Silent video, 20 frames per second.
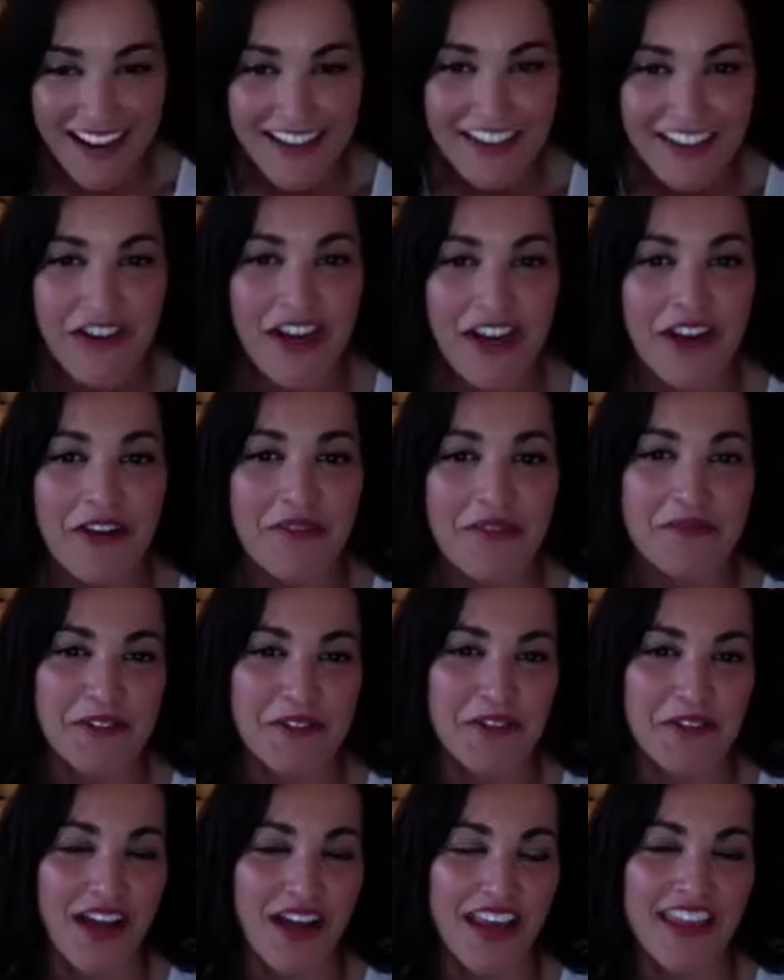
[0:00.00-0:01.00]
no, I think so.
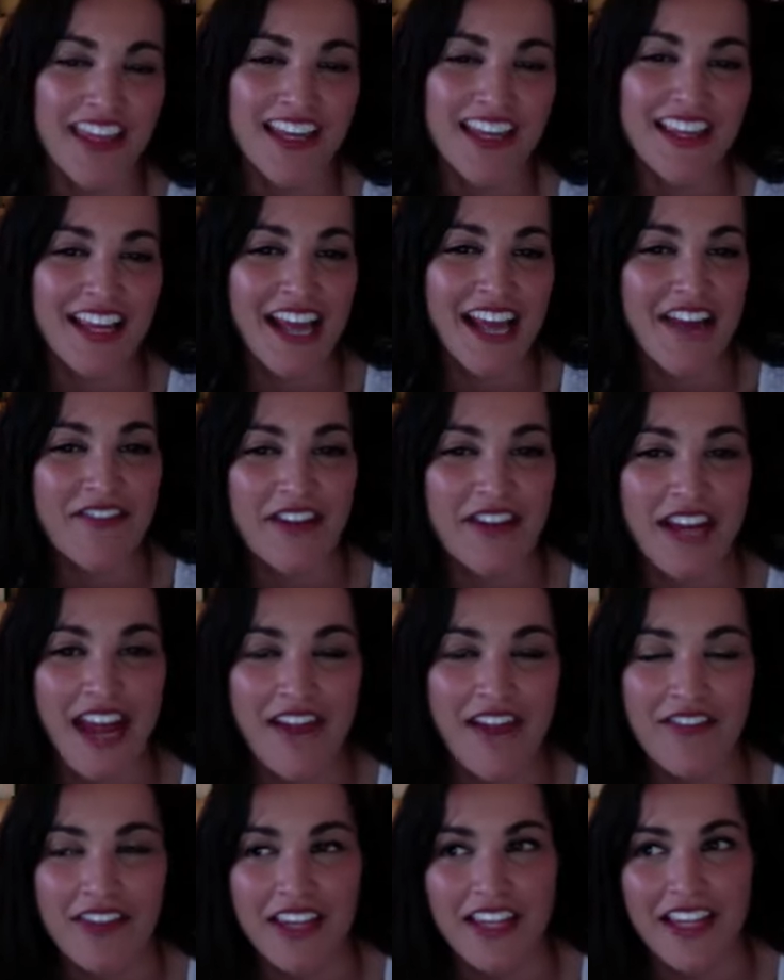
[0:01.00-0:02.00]
I think like
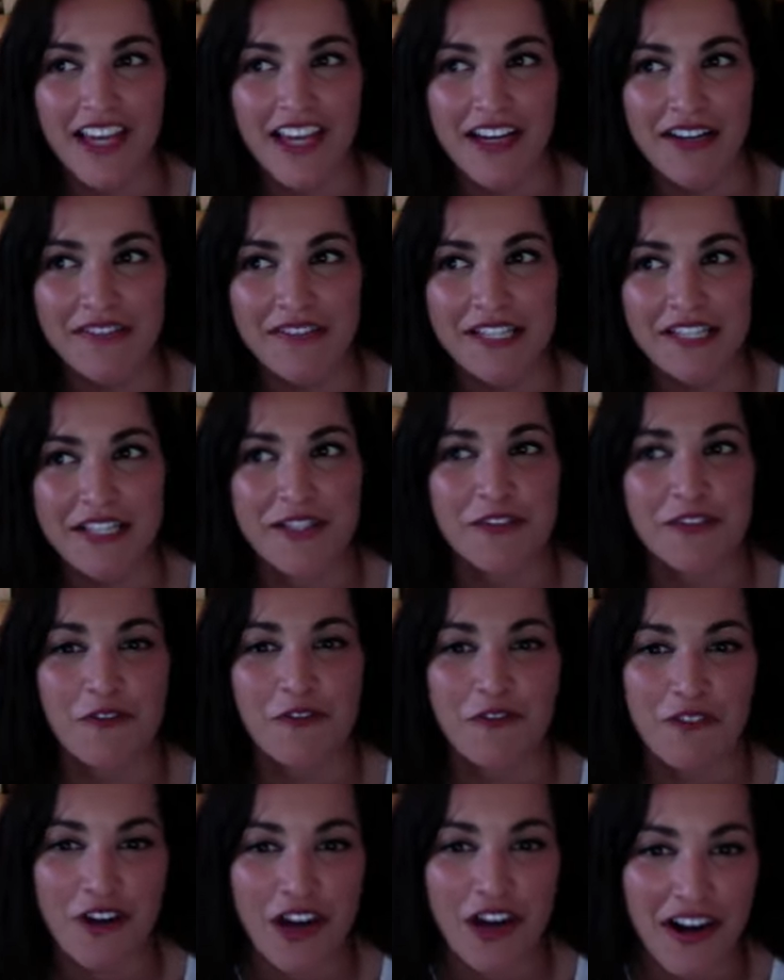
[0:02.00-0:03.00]
everything that I've seen so
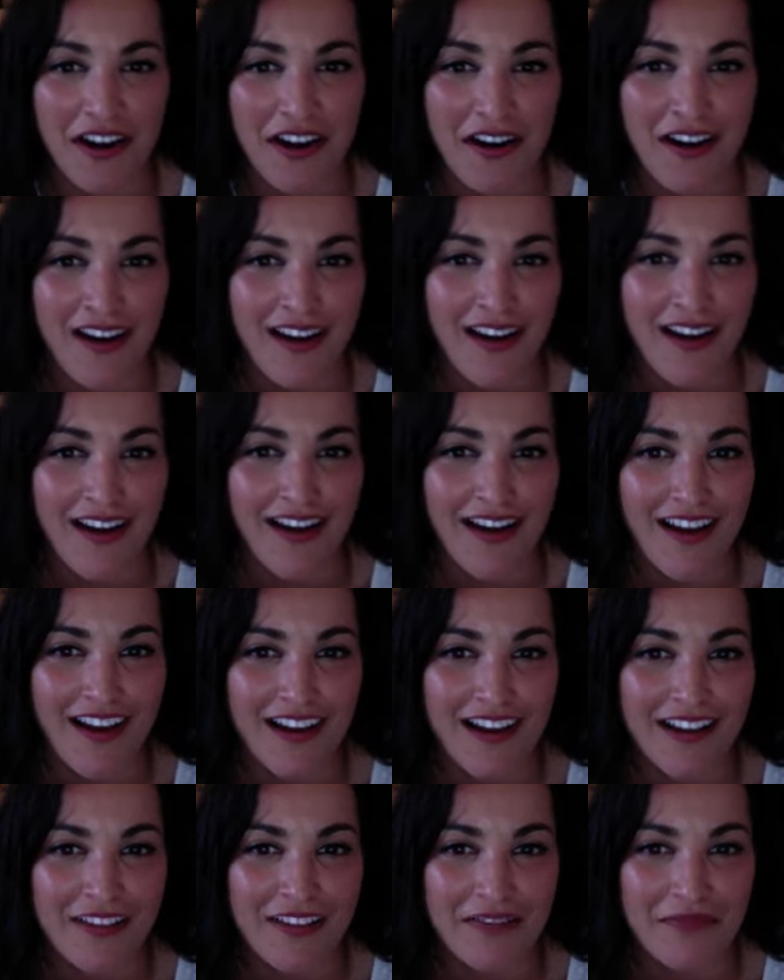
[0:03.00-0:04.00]
far,
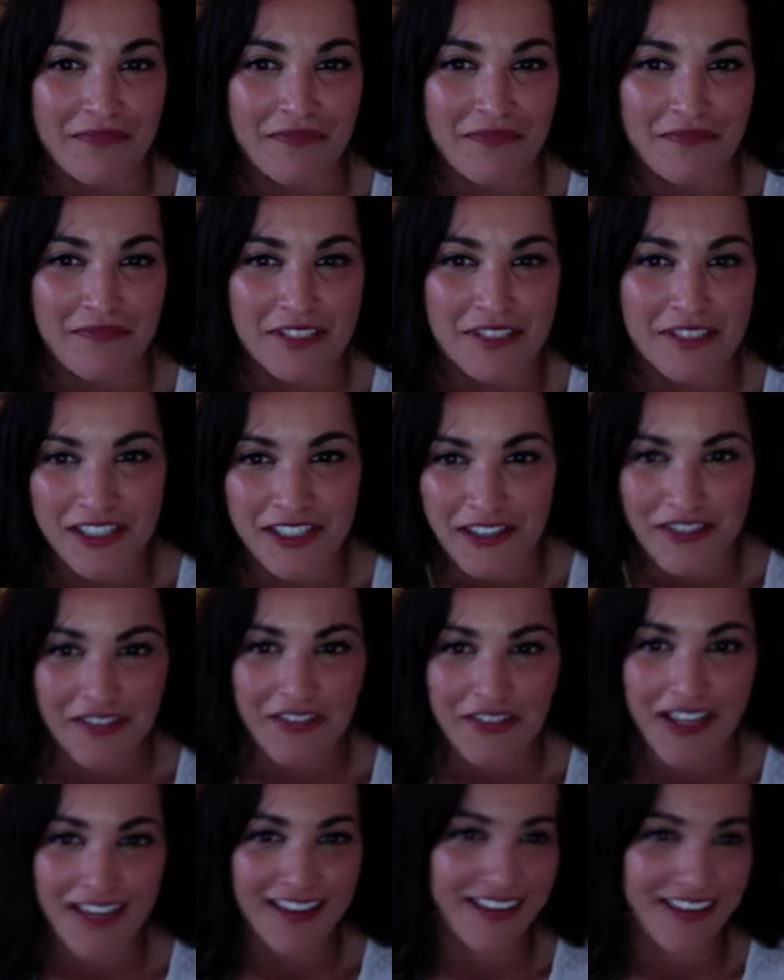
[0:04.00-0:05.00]
I'm still
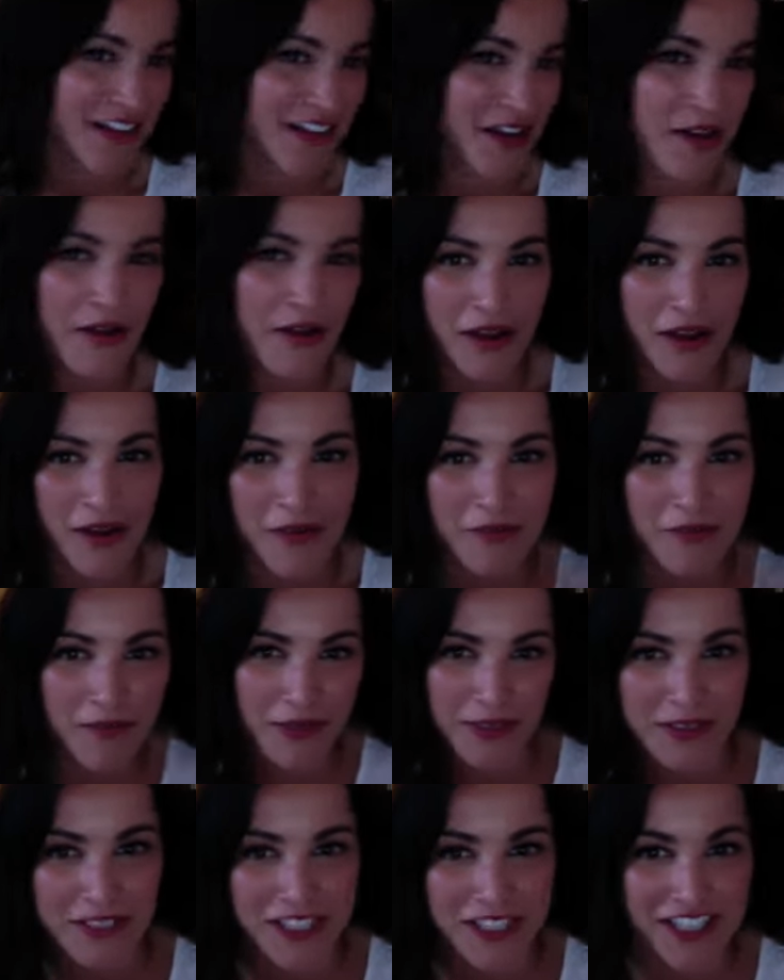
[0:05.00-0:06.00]
like
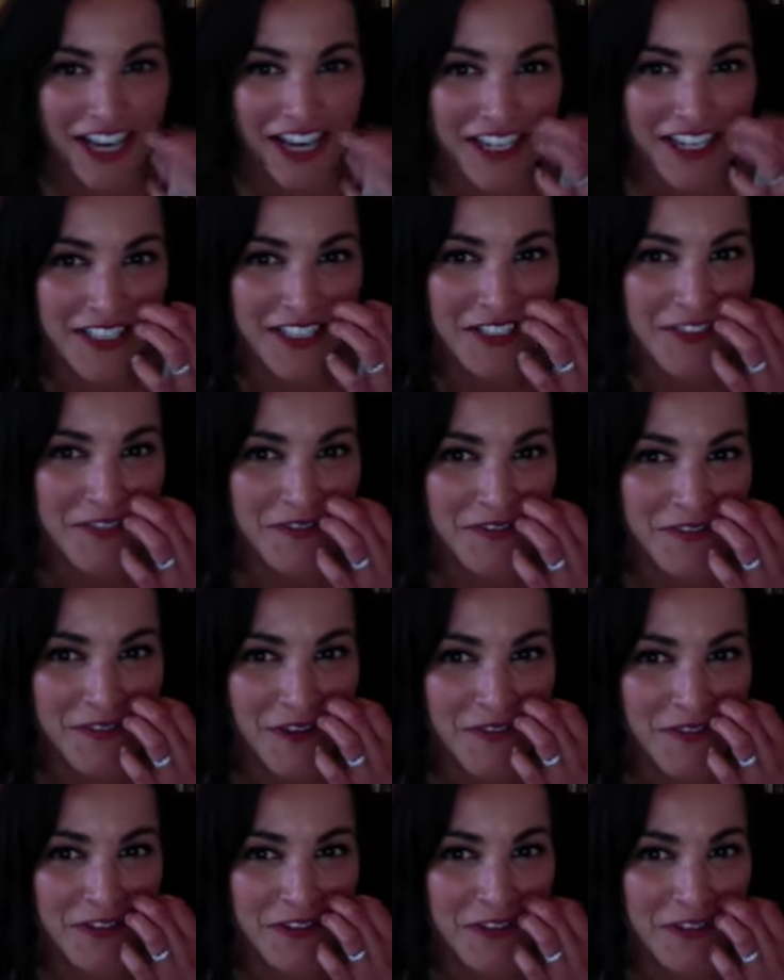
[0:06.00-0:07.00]
appealed to the idea
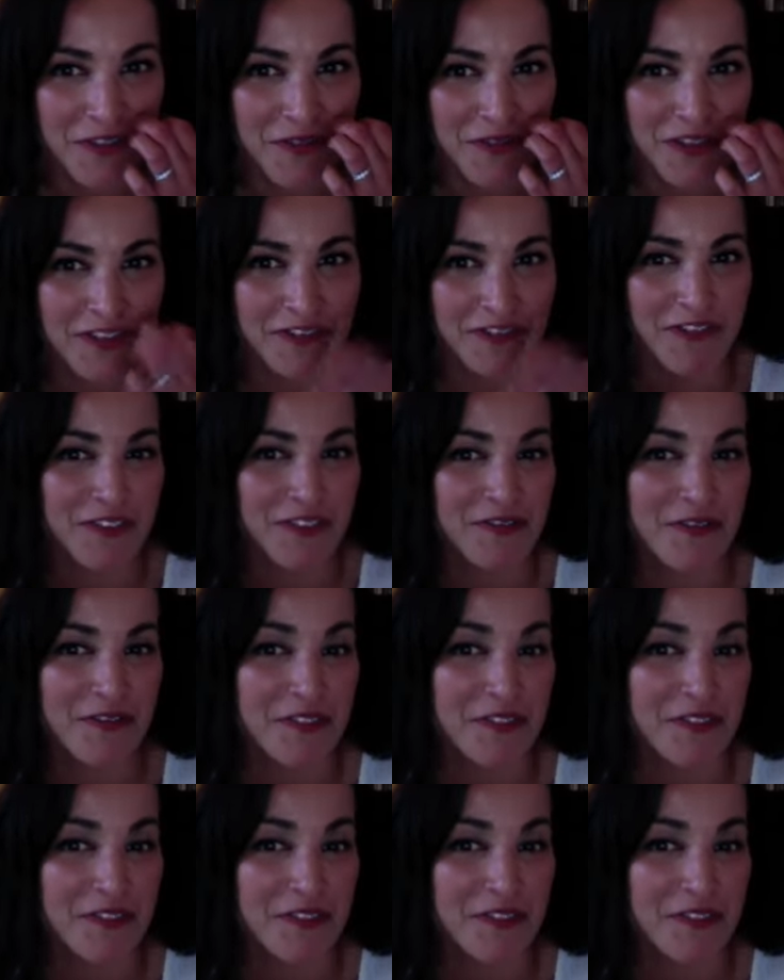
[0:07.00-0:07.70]
of doing professional CrossFit.